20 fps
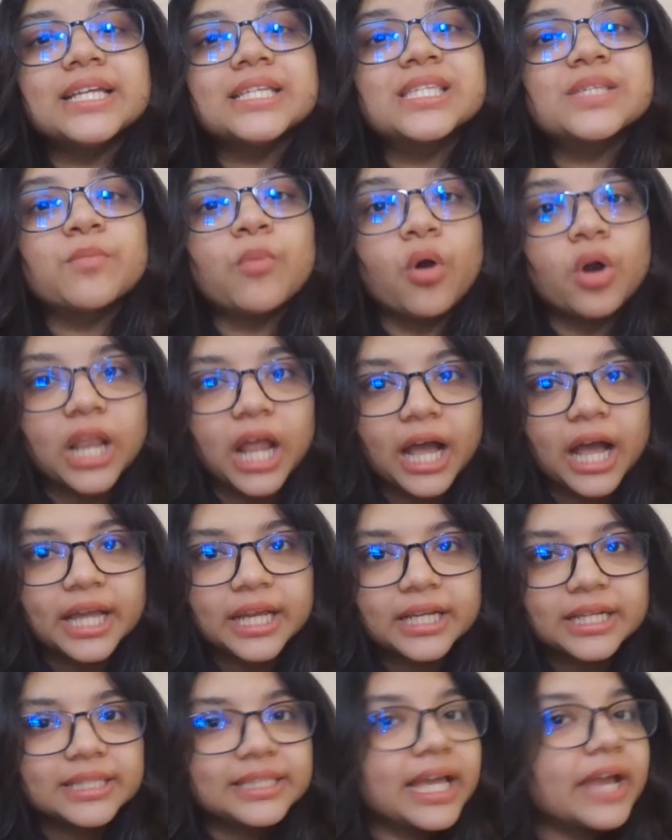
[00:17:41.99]
small I.
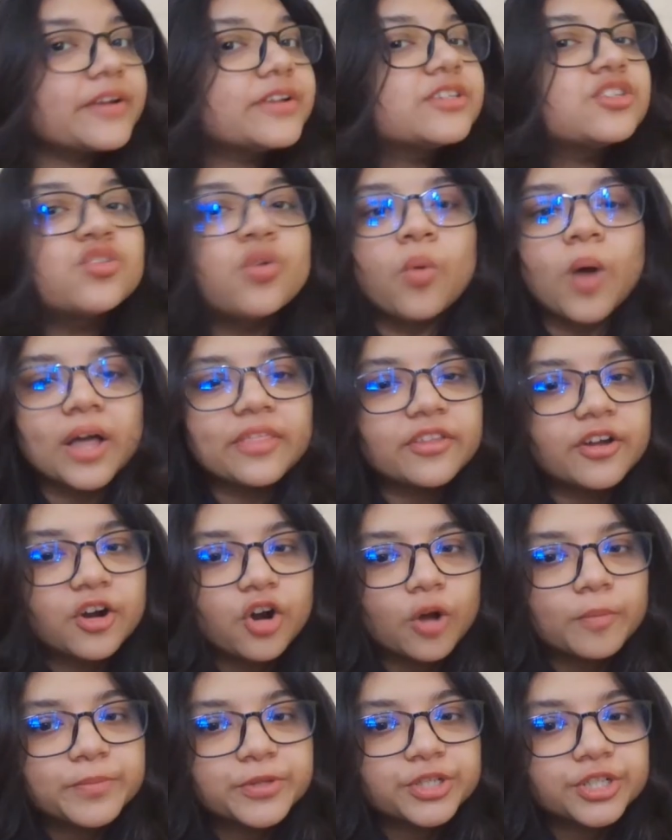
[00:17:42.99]
There is no other
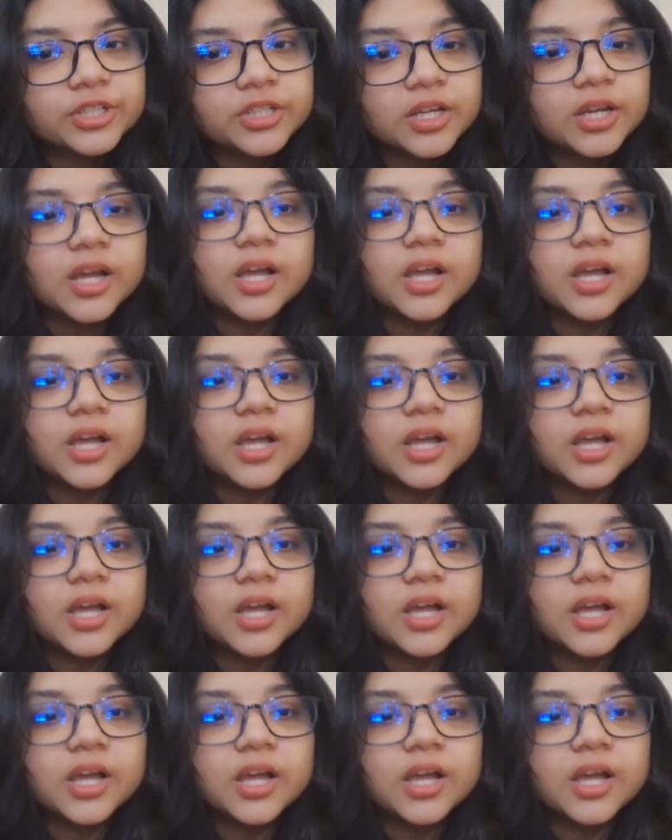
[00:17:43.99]
option.